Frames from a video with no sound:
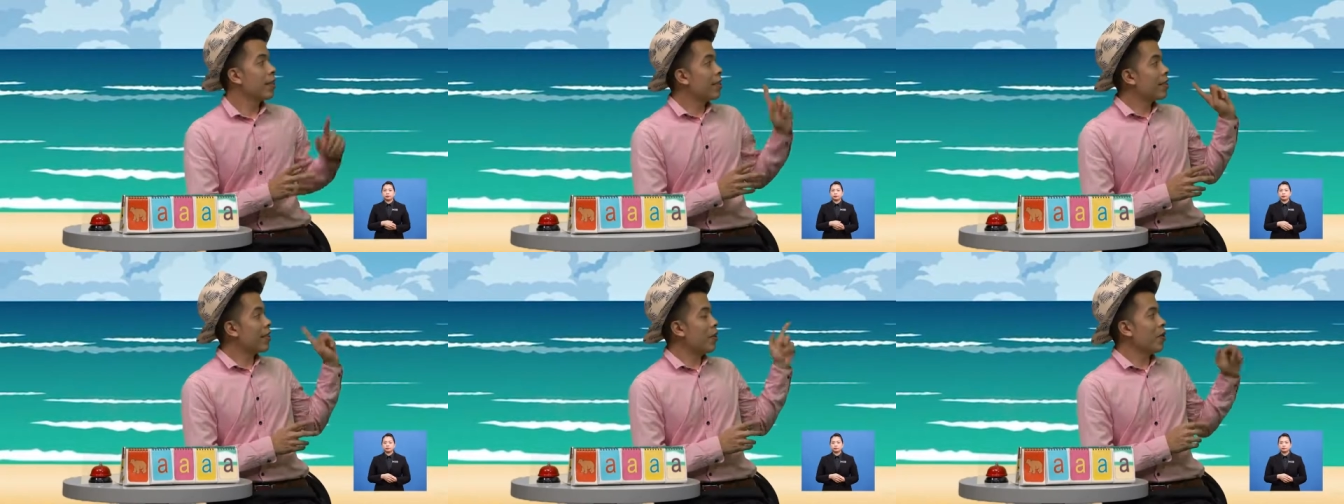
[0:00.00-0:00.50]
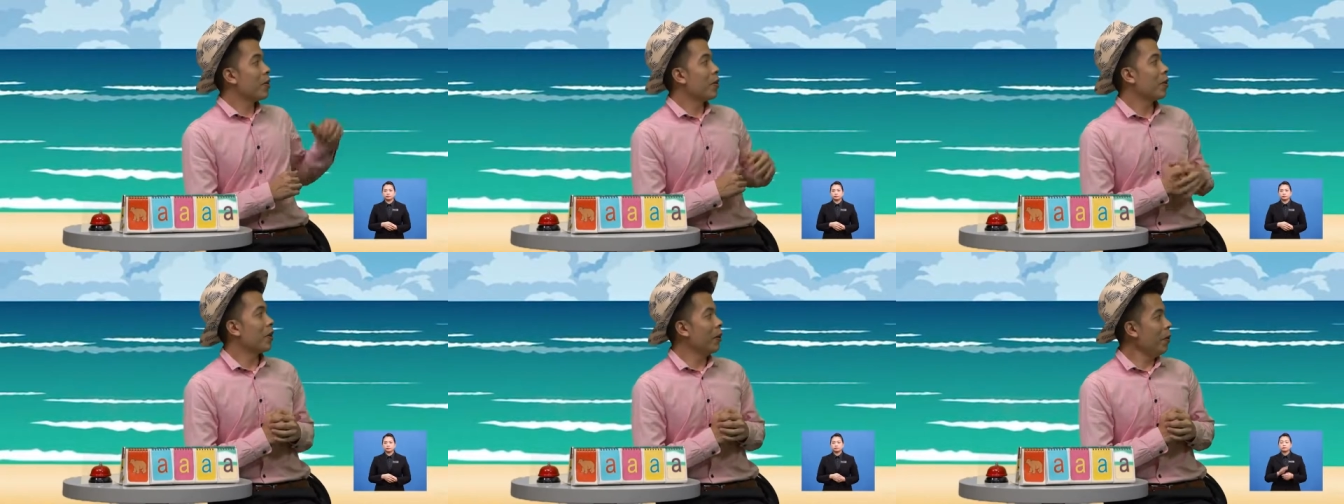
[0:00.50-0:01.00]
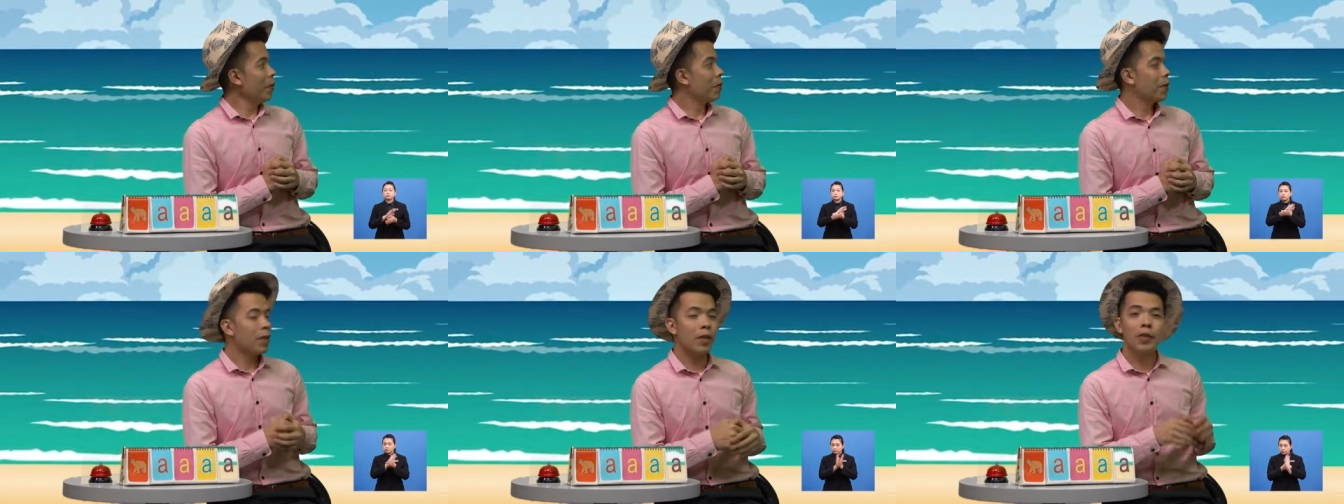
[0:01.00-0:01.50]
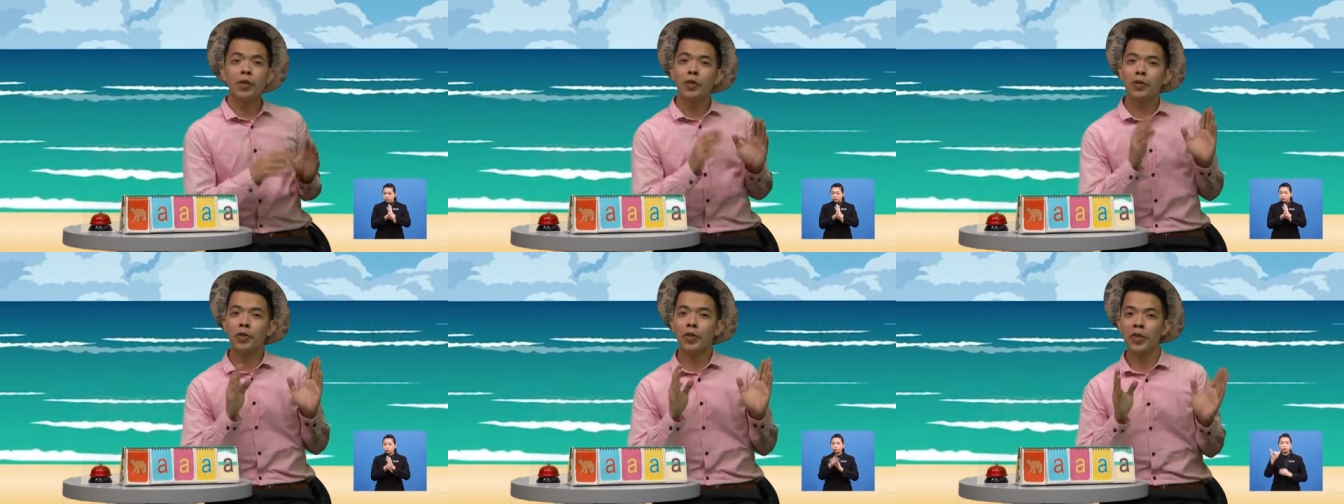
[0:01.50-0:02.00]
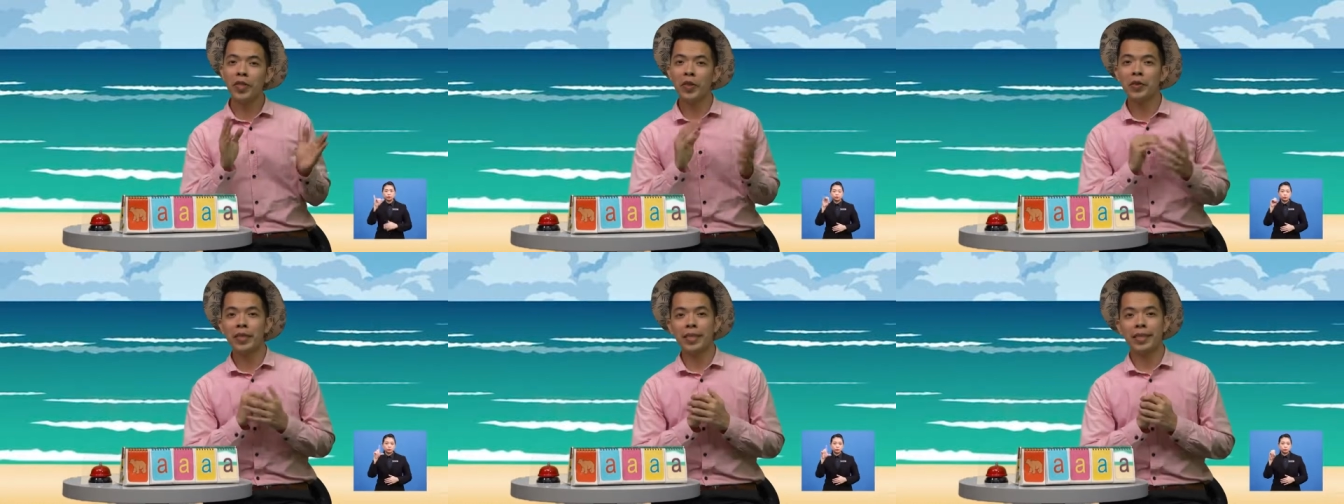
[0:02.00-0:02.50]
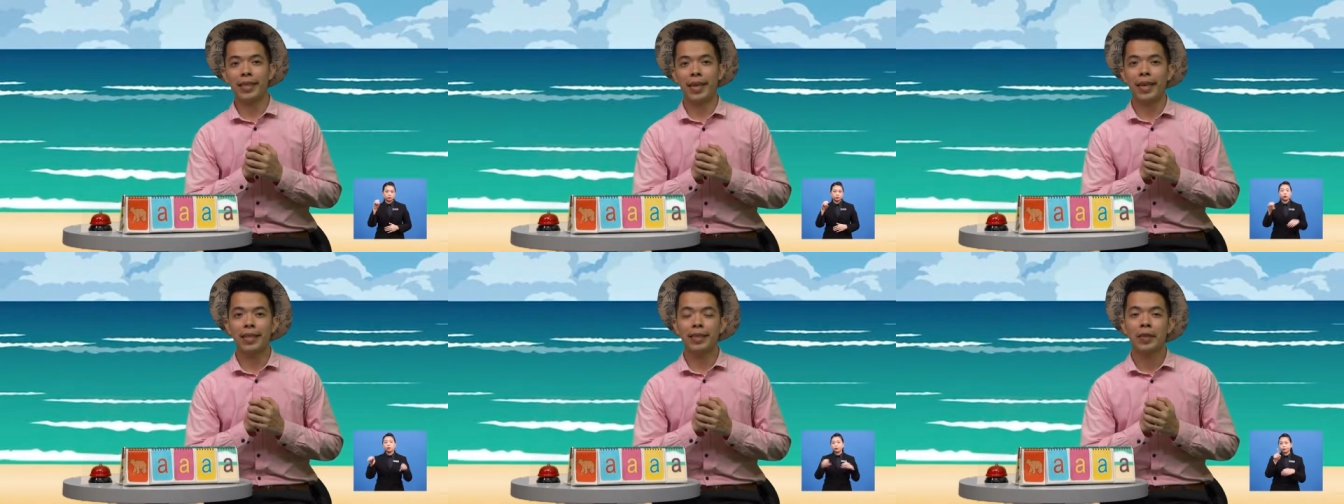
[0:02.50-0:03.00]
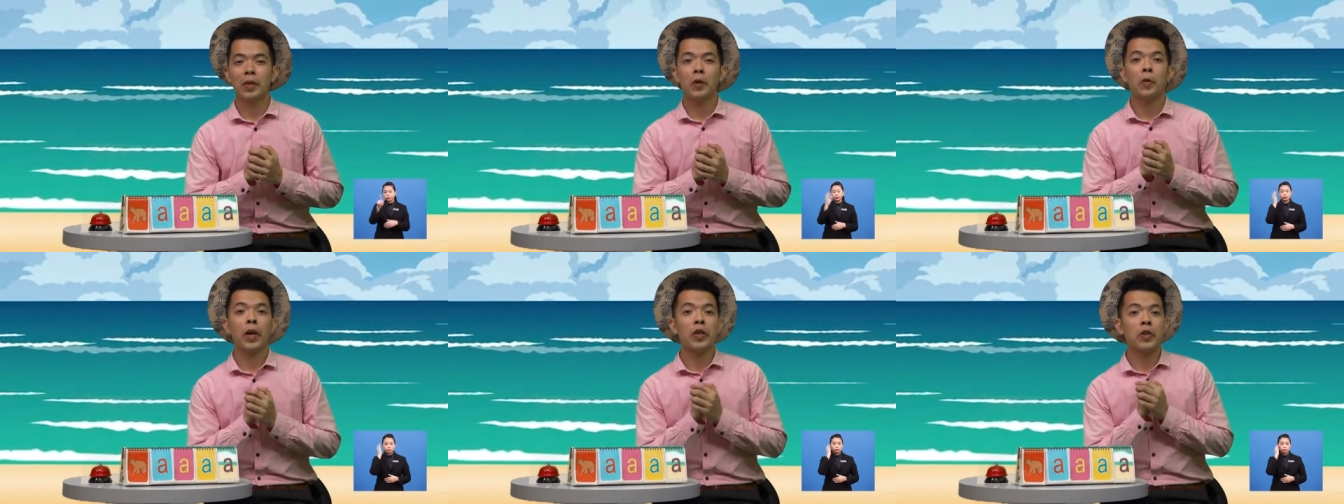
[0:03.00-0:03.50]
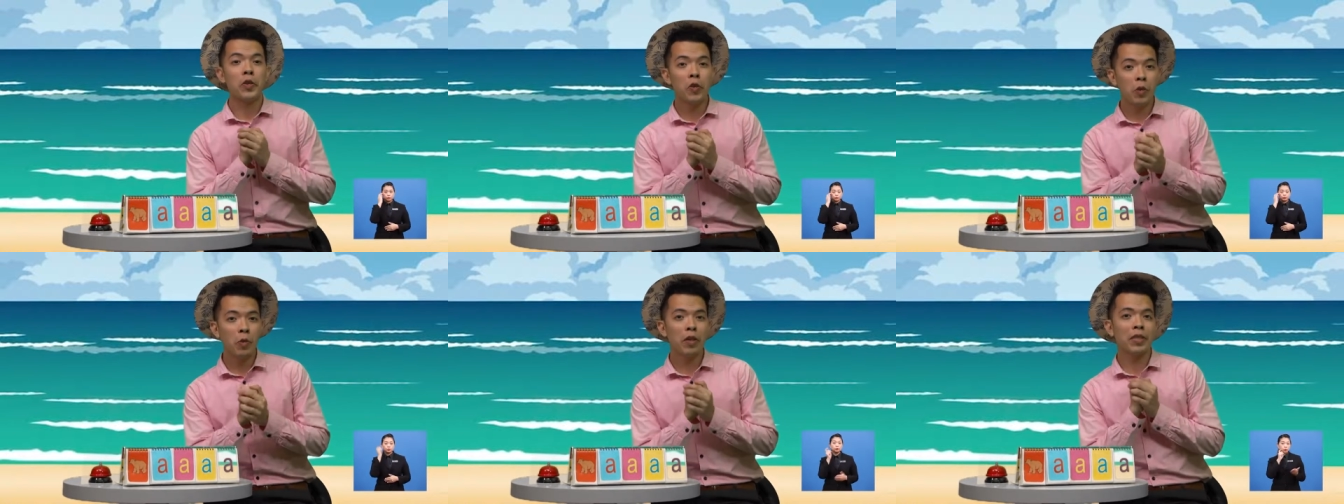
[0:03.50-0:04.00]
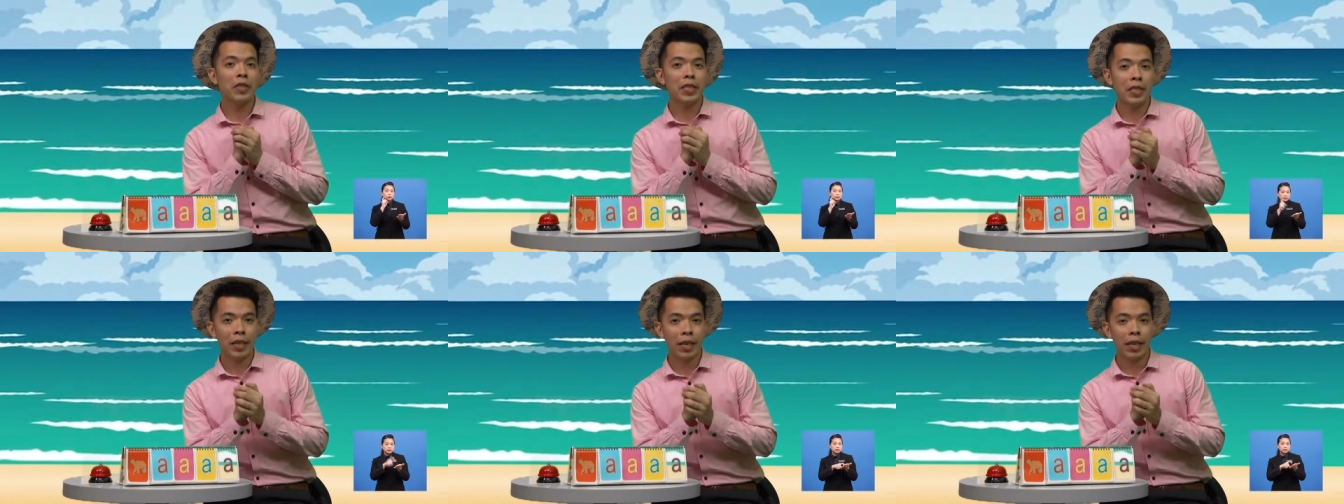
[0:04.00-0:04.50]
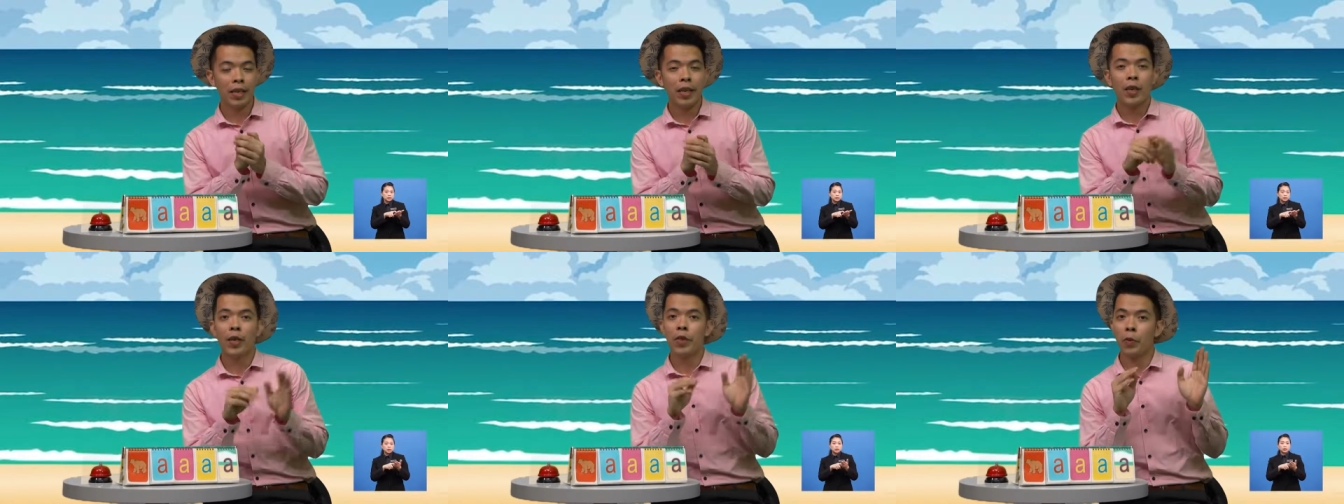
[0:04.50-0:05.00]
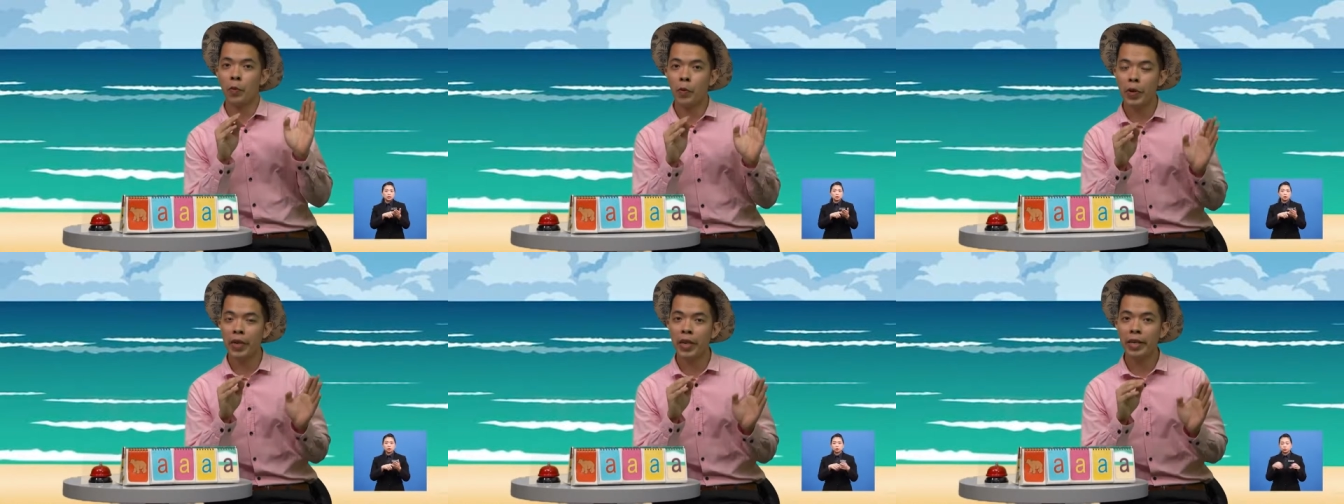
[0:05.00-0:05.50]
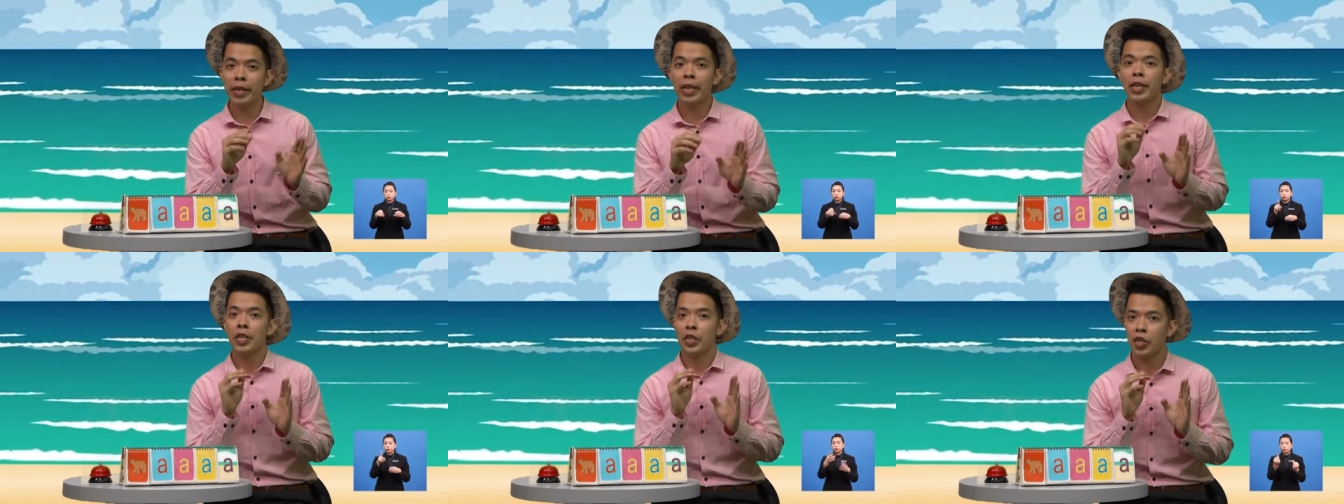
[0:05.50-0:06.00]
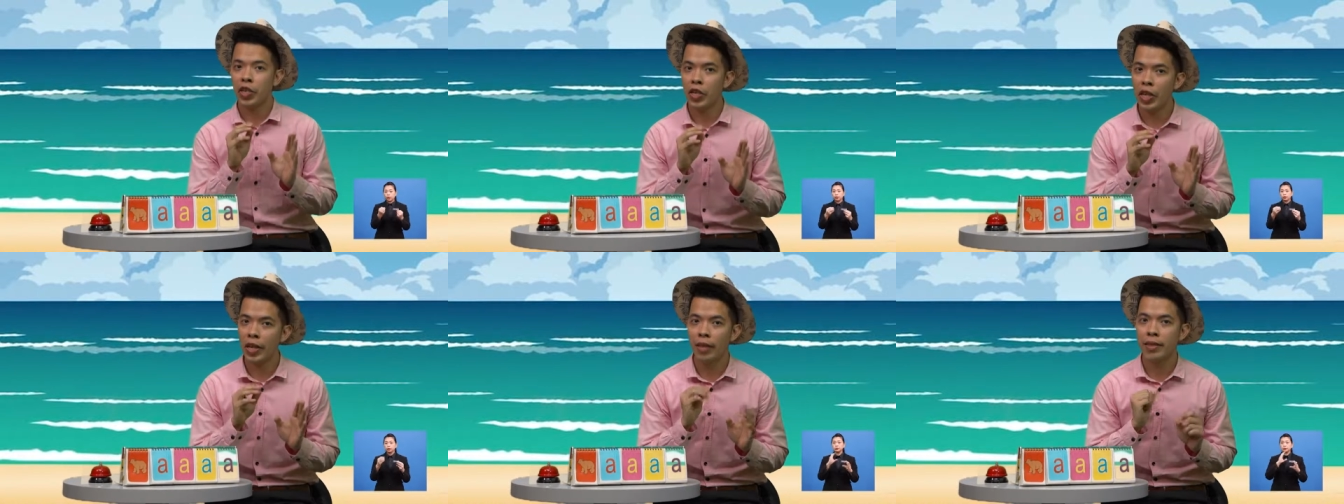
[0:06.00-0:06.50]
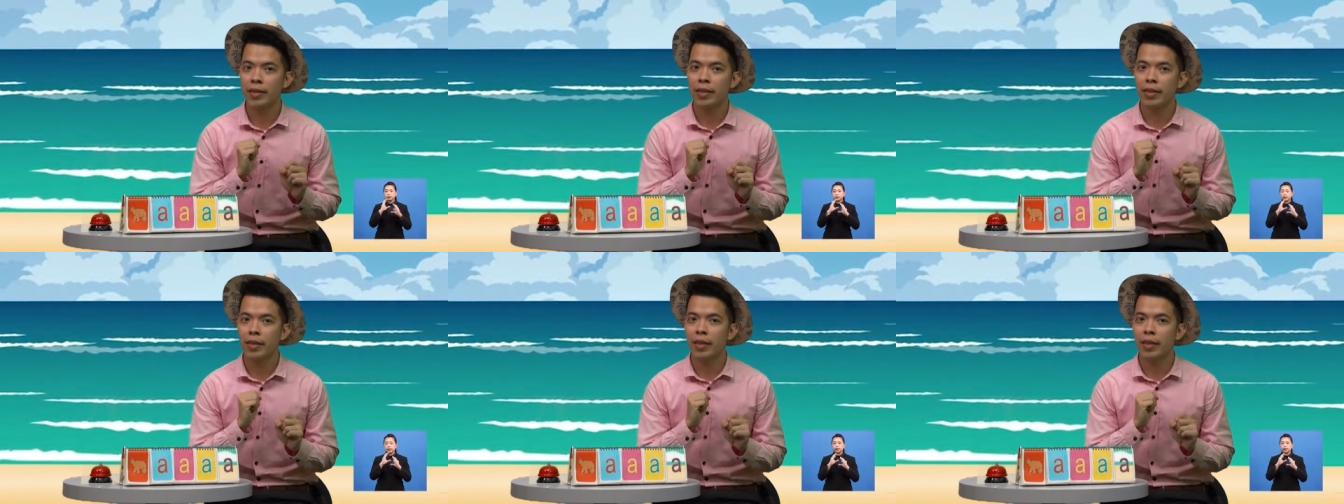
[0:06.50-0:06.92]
So YOLO, do you notice that when you want to say the word shells,